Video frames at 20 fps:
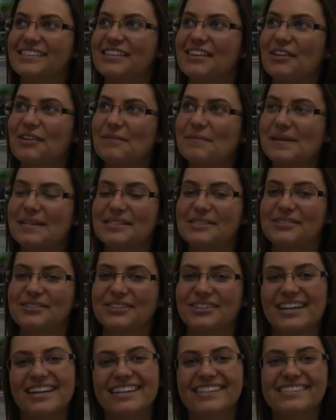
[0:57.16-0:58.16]
a little bit too
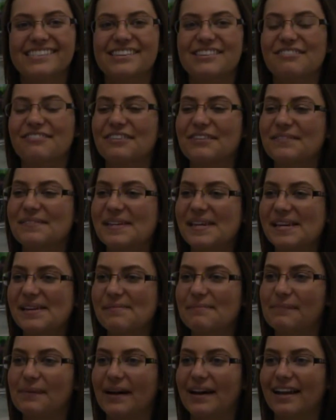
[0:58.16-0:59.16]
crazy for
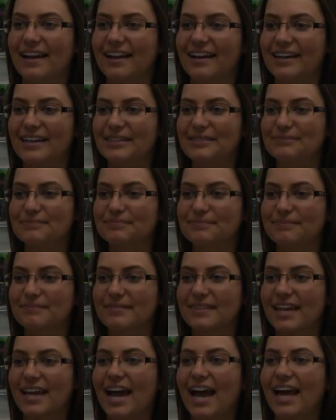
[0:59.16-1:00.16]
me, but I
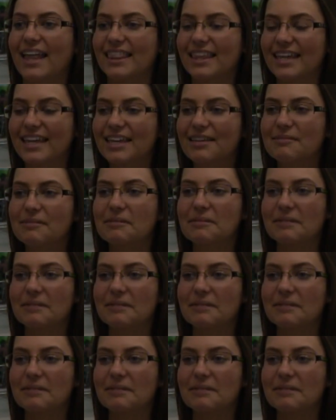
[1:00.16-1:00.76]
think it'd be